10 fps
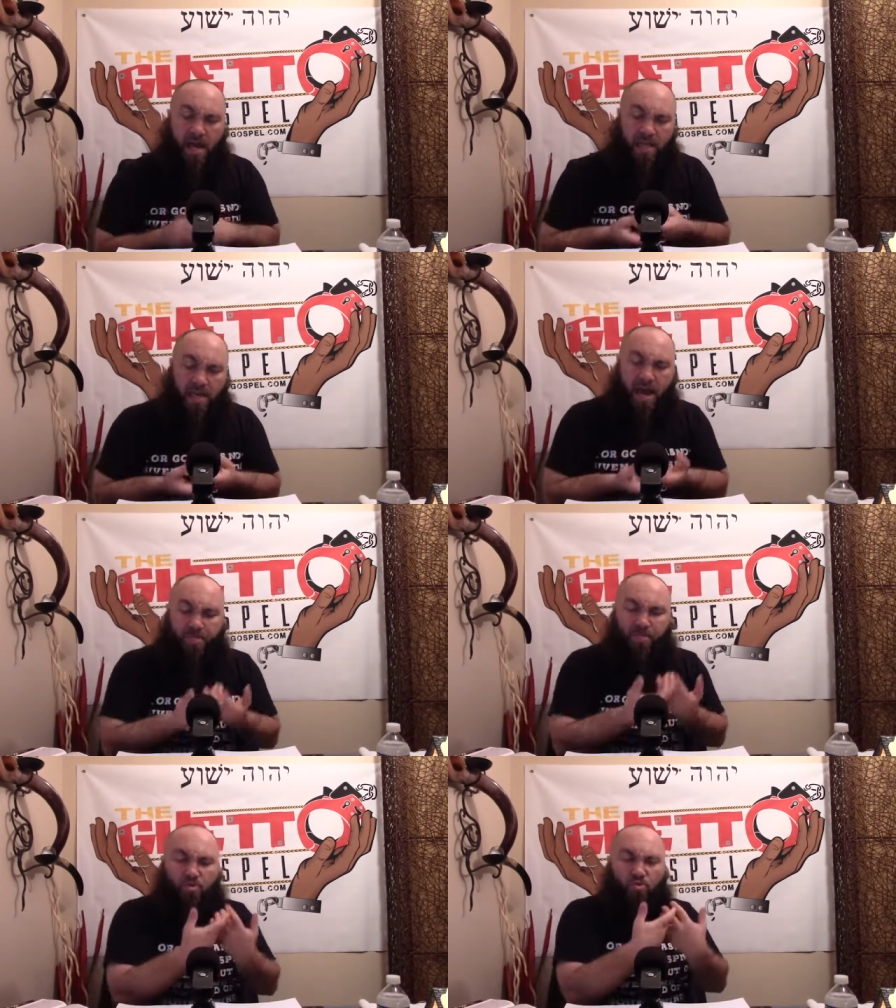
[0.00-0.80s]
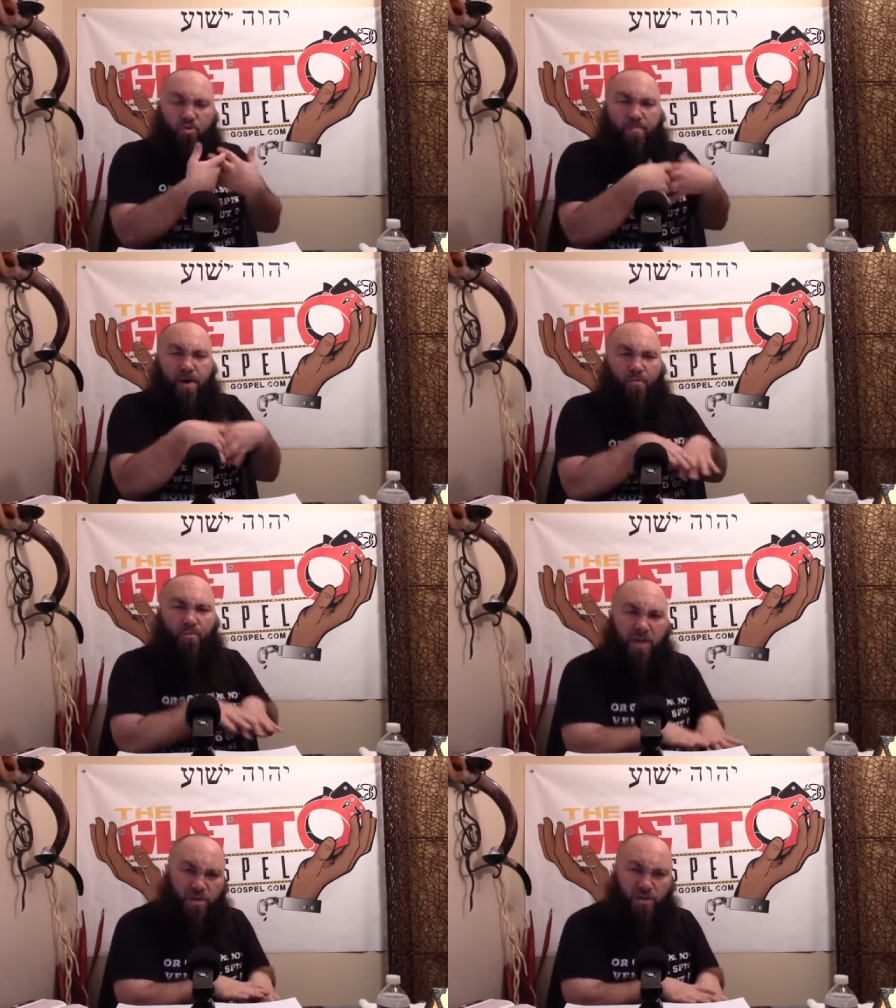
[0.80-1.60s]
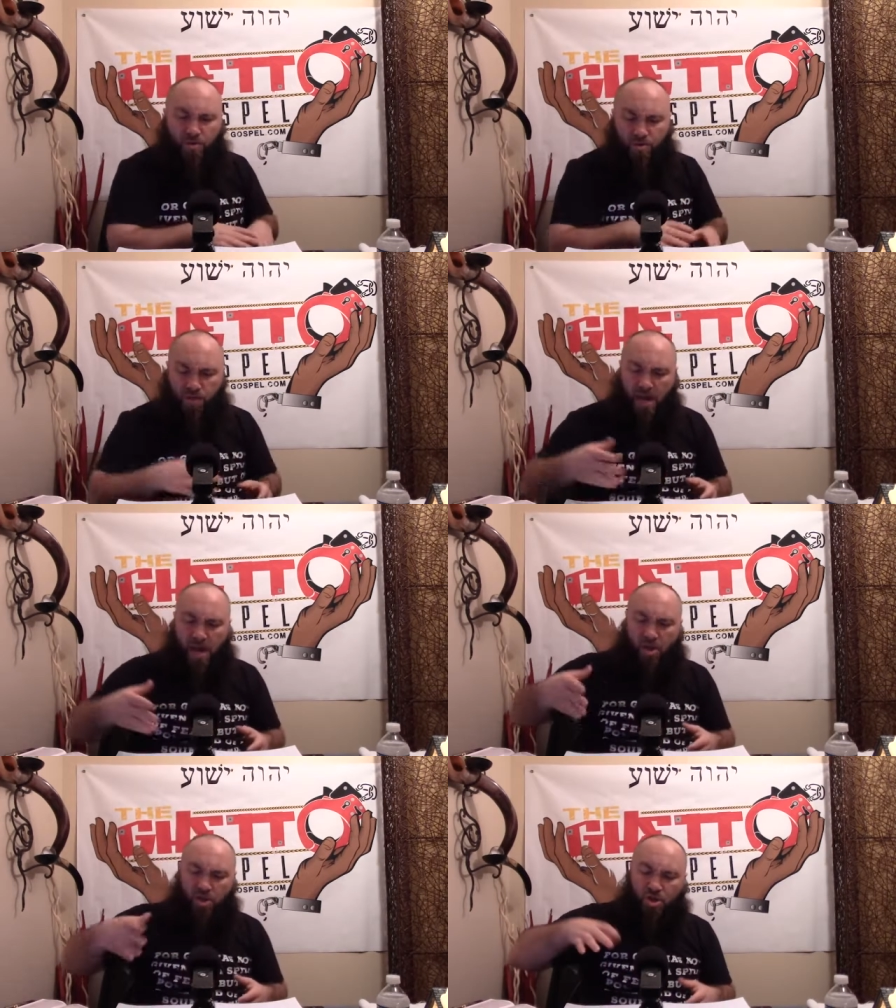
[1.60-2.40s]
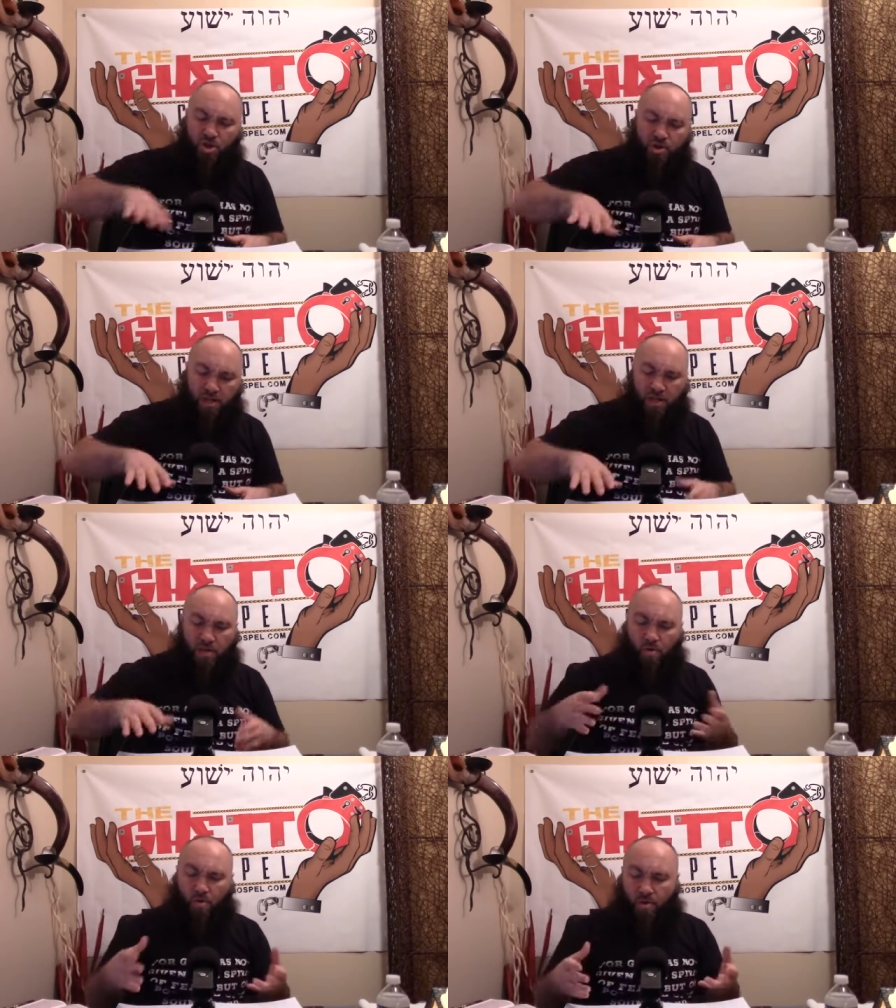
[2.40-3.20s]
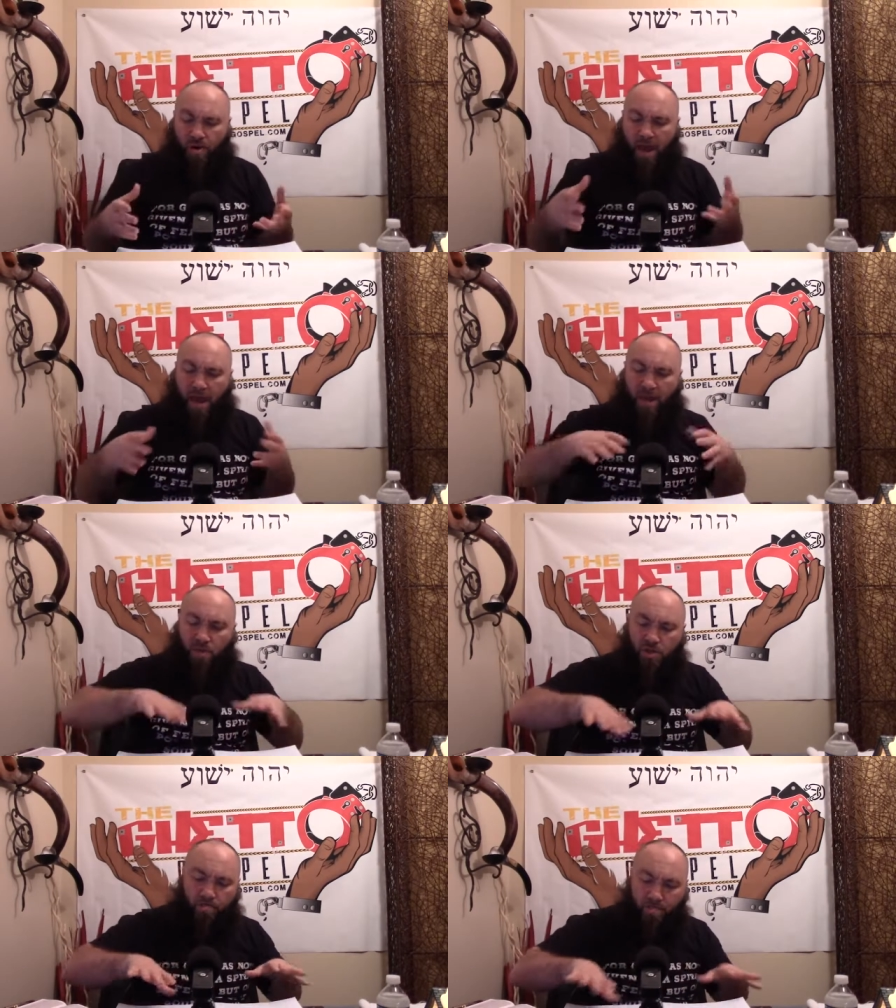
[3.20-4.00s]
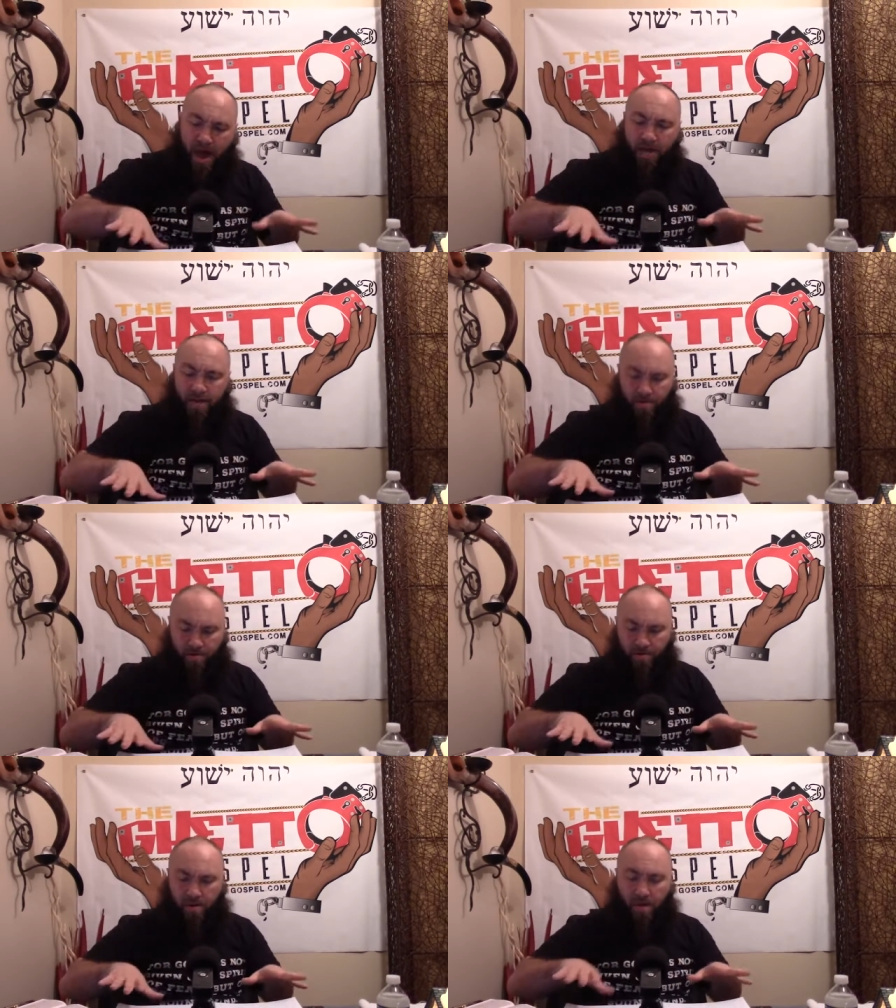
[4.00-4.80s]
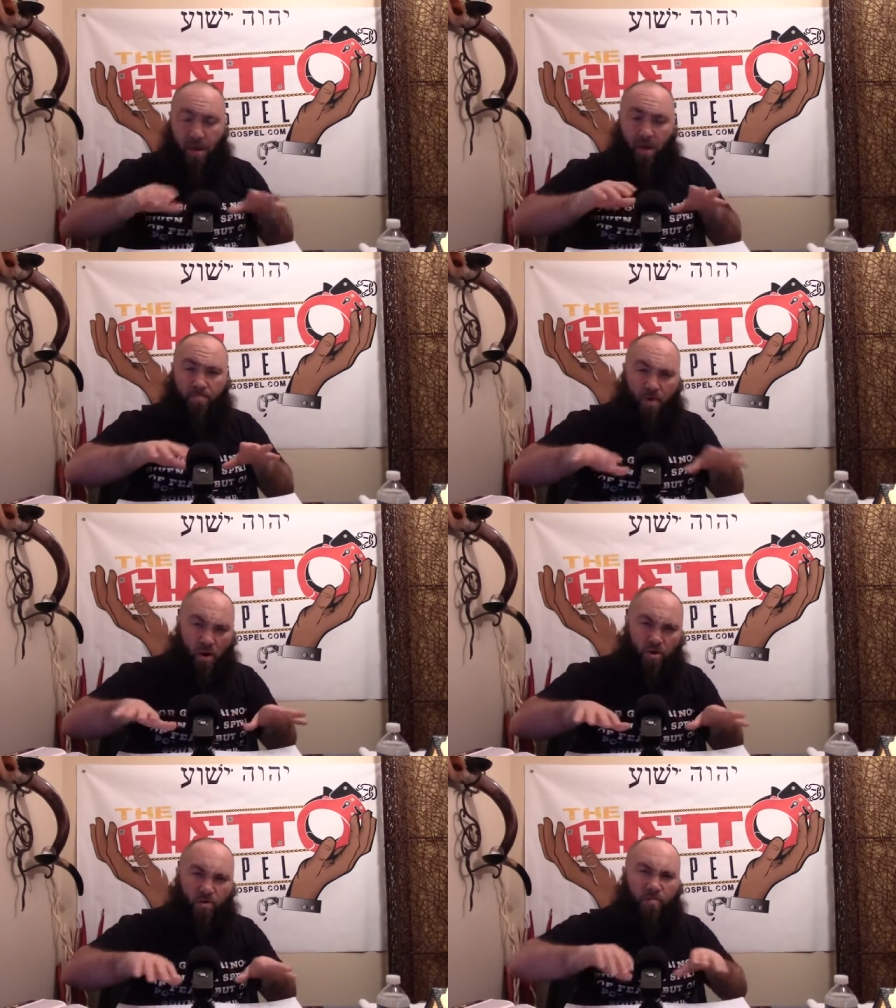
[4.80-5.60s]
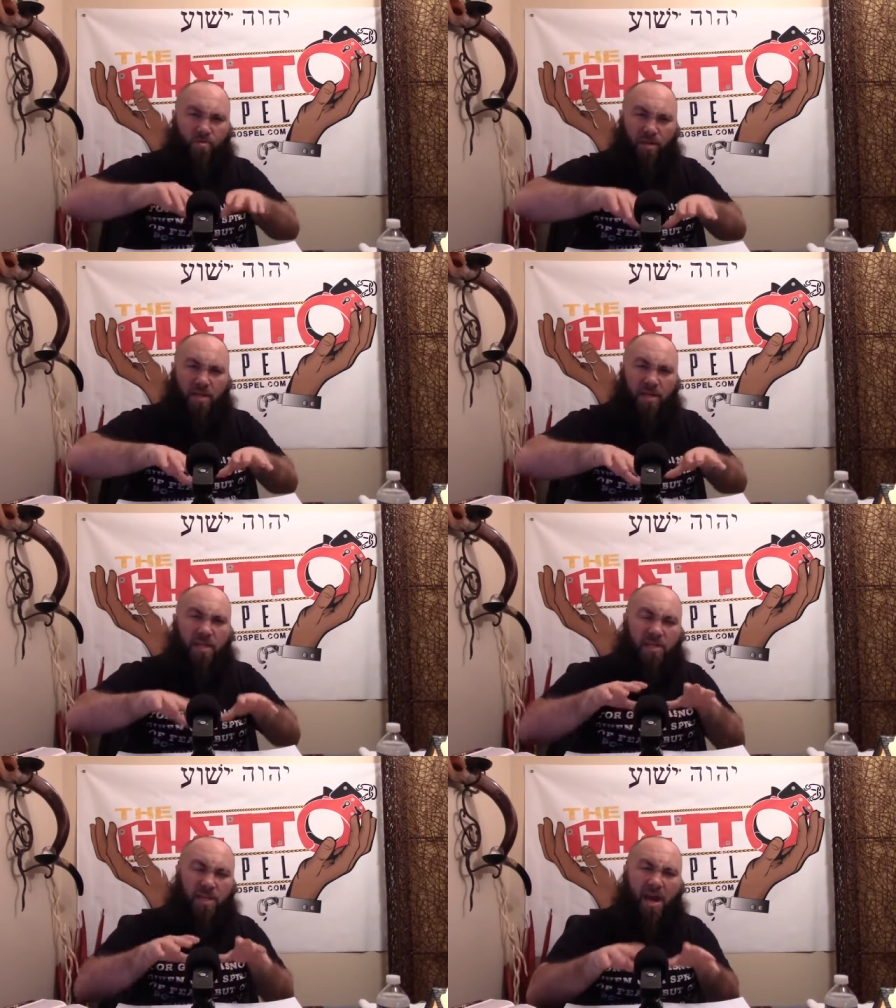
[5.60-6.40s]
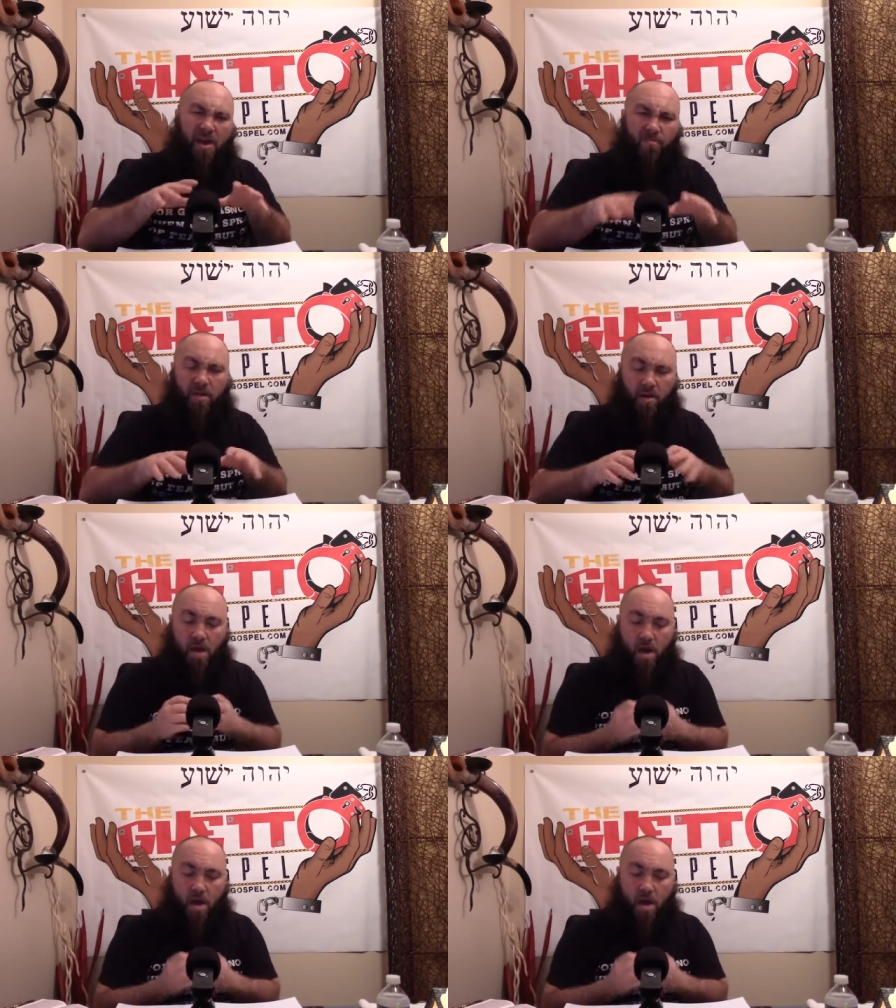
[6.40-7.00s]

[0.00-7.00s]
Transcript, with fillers: And then after doing my research, Turkey or Asia Minor and Pergamos in this area,